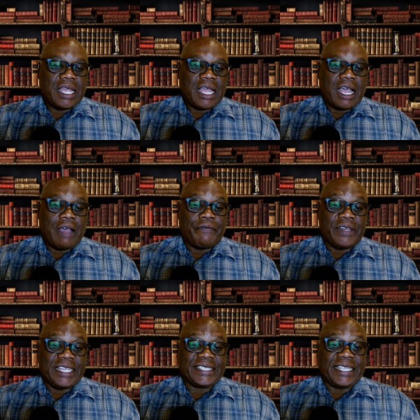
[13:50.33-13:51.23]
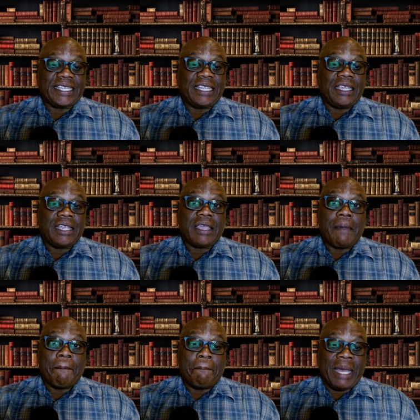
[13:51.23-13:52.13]
of less than the
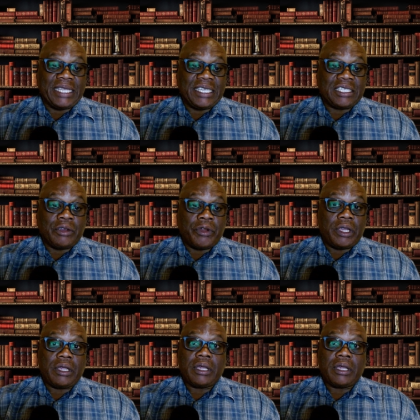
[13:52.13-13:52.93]
mandatory